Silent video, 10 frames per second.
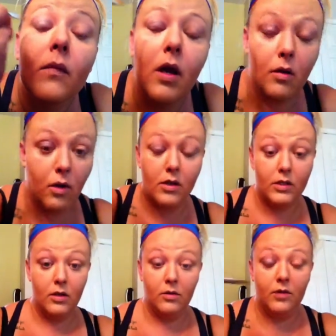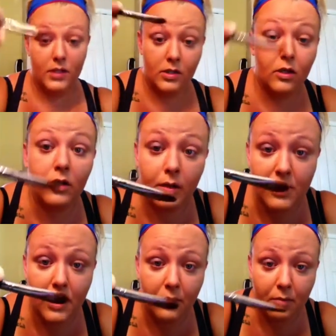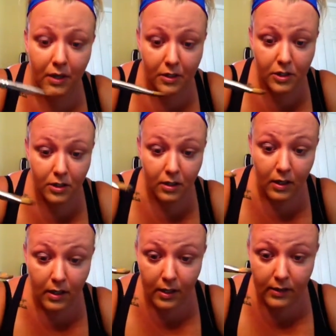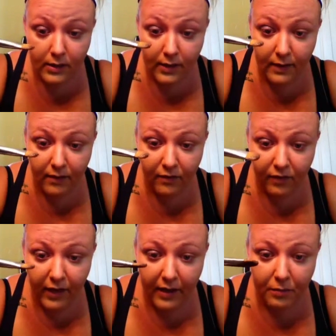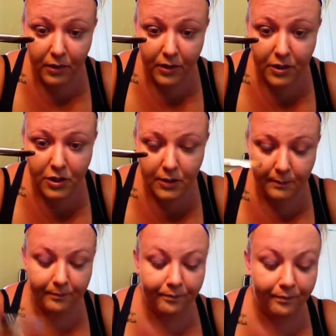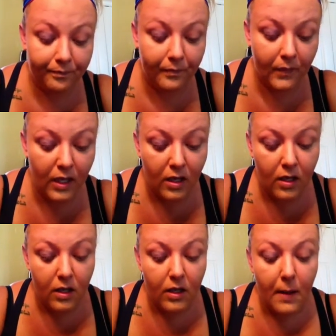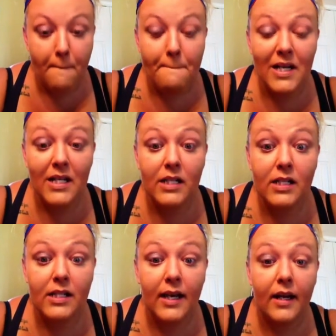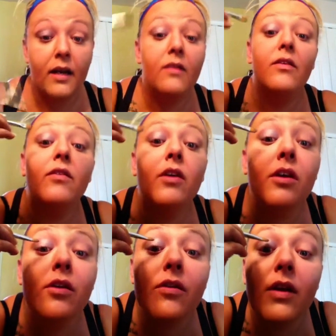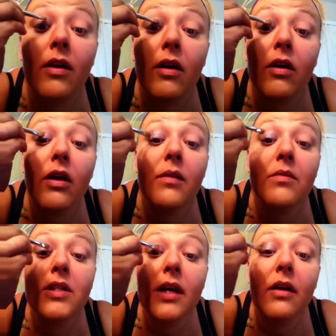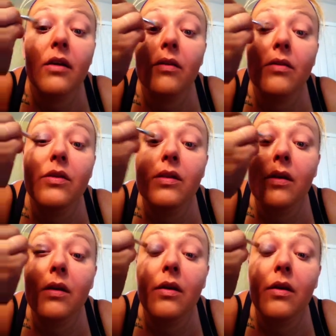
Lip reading: Oh, also, this is our cream shadow brush. It's like that flat brush. Must have if you're using our cream shadows.